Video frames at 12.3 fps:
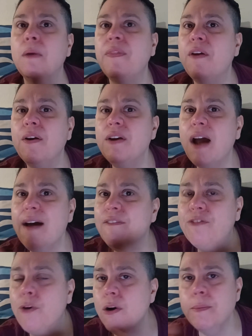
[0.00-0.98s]

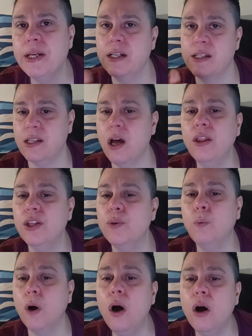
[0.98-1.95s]
not forming a
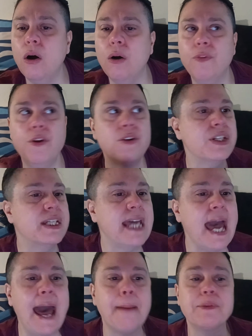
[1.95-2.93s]
solid wall. There's
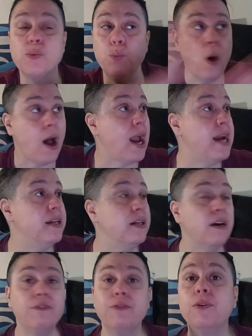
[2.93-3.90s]
gaps wide
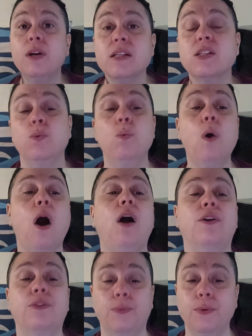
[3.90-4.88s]
enough for us to
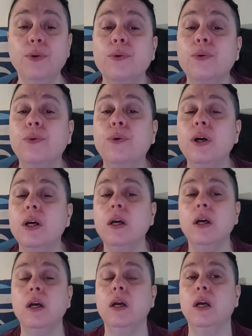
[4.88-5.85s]
walk through
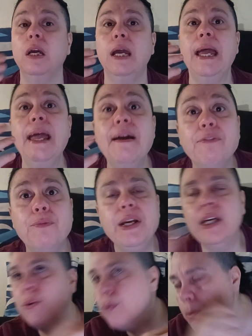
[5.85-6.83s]
if we
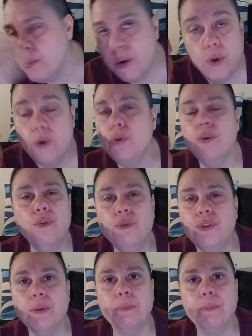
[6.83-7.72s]
could remove the